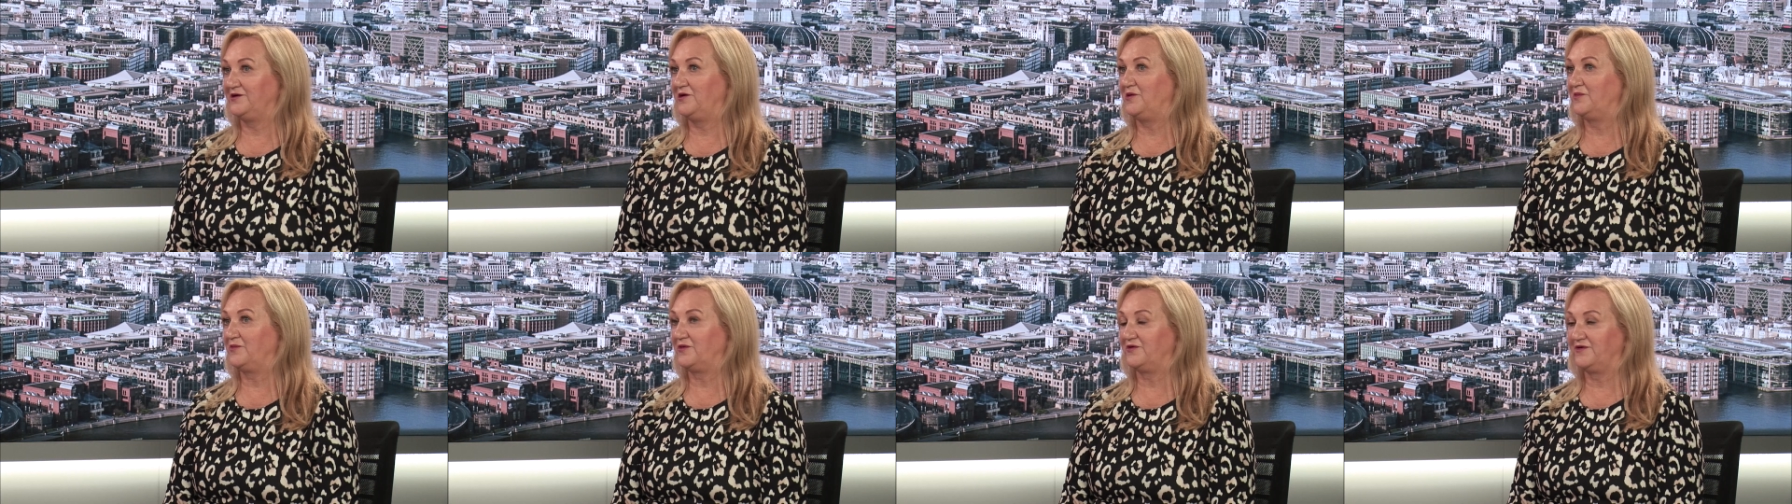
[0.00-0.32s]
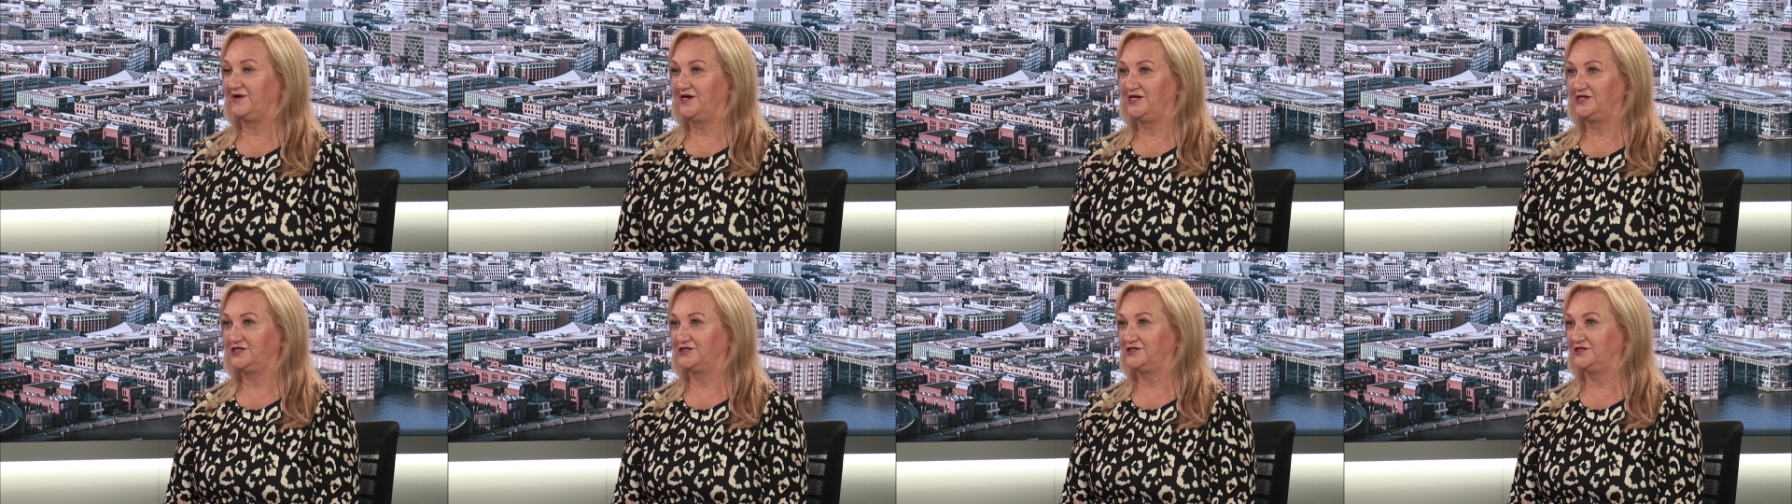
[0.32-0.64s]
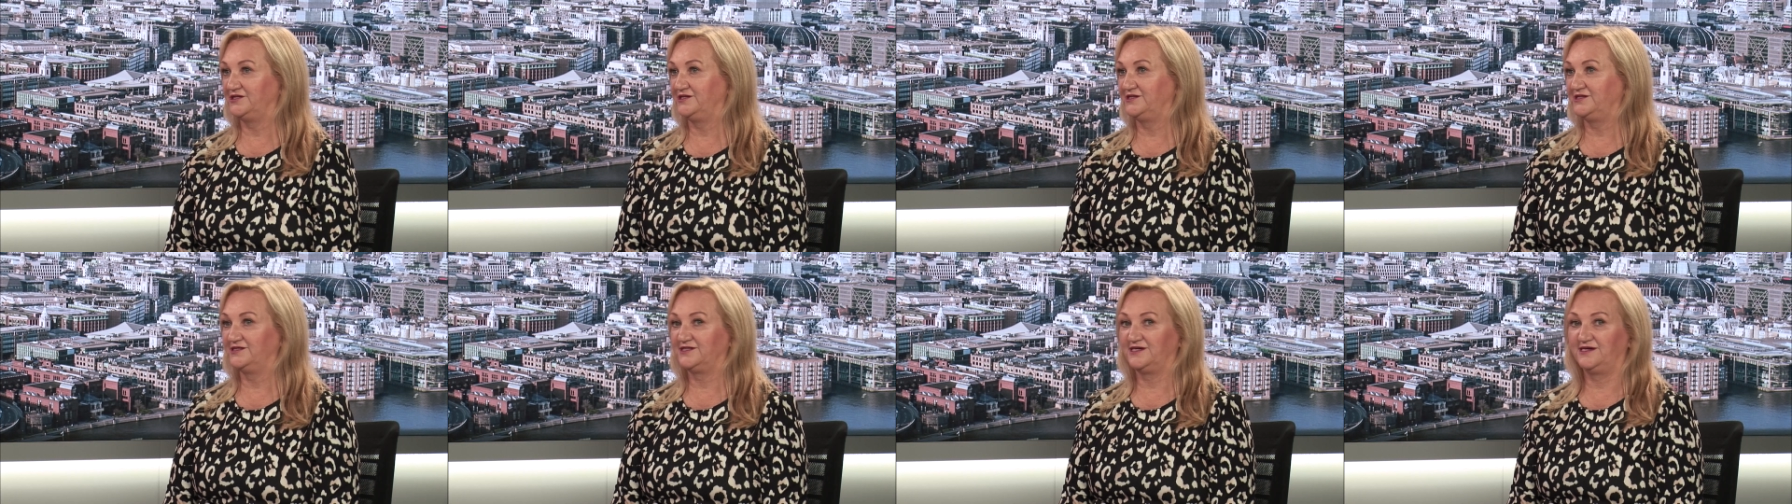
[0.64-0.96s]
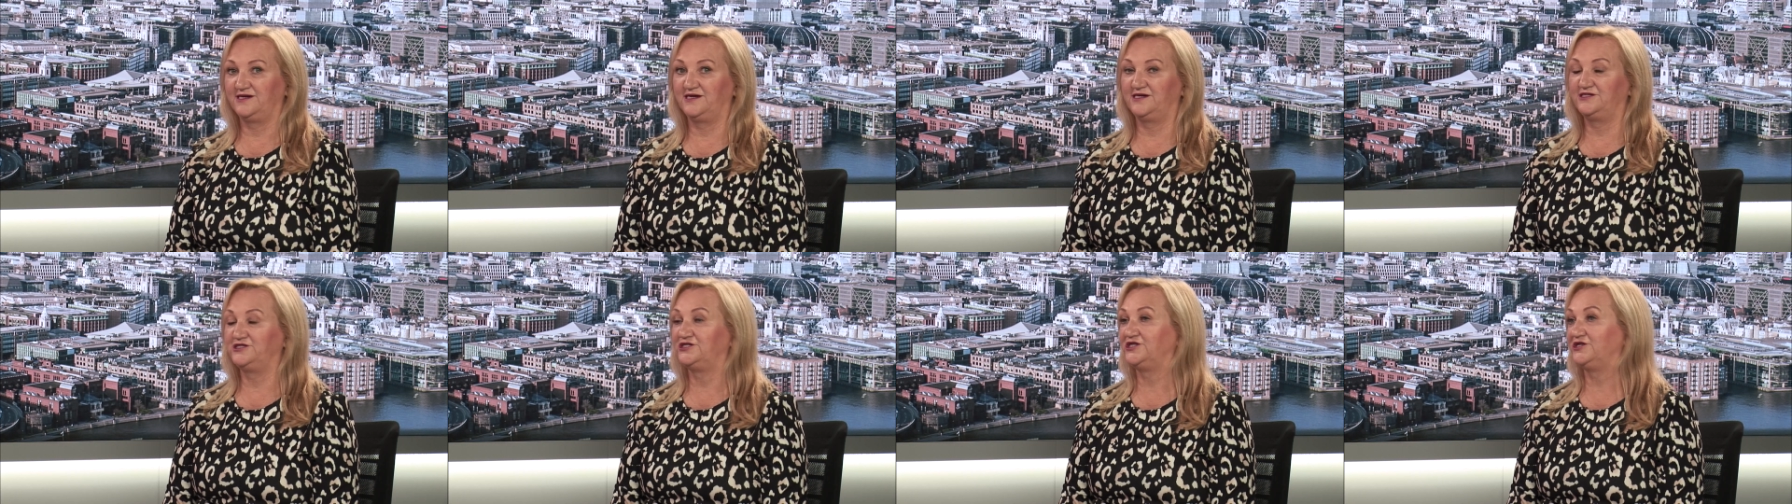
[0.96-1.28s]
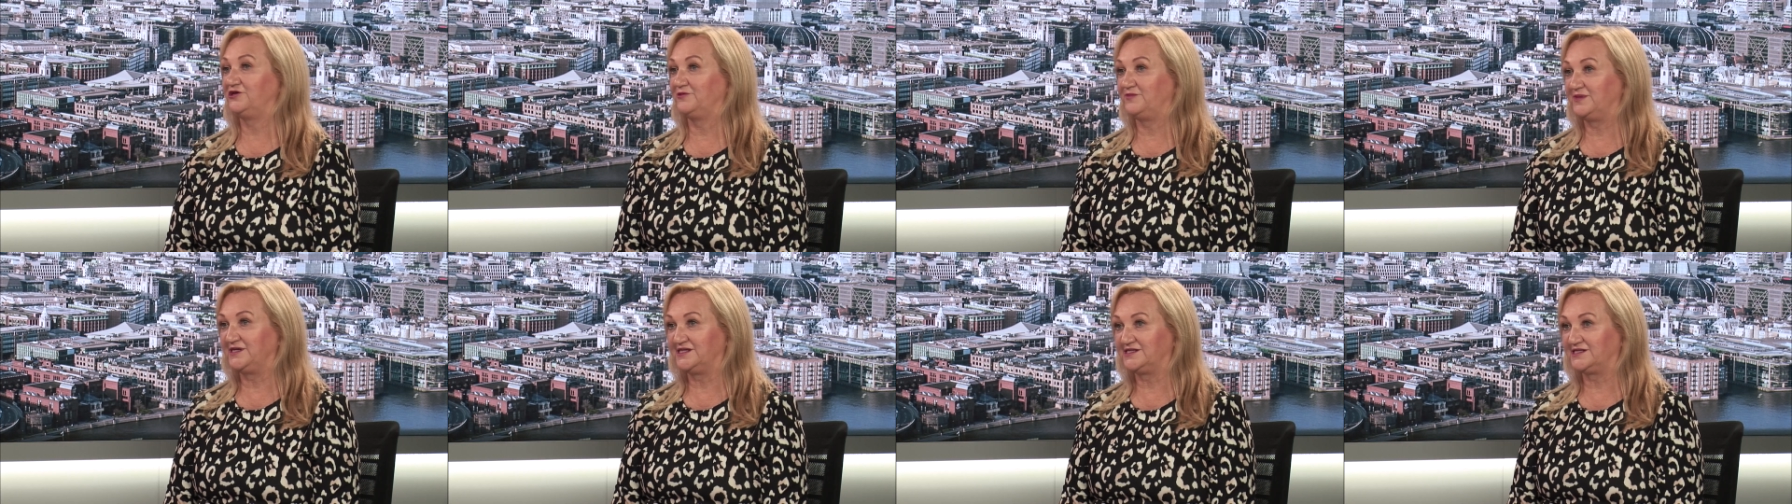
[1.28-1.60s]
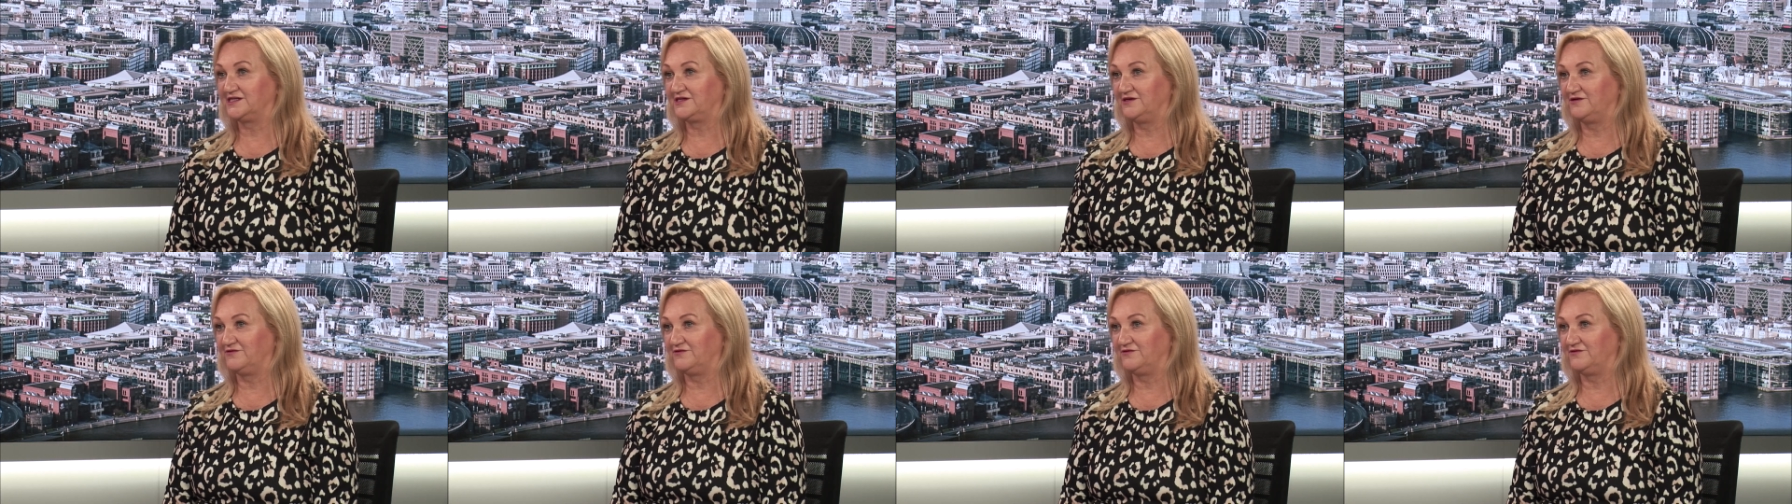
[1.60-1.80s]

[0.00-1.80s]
operations, and geopolitical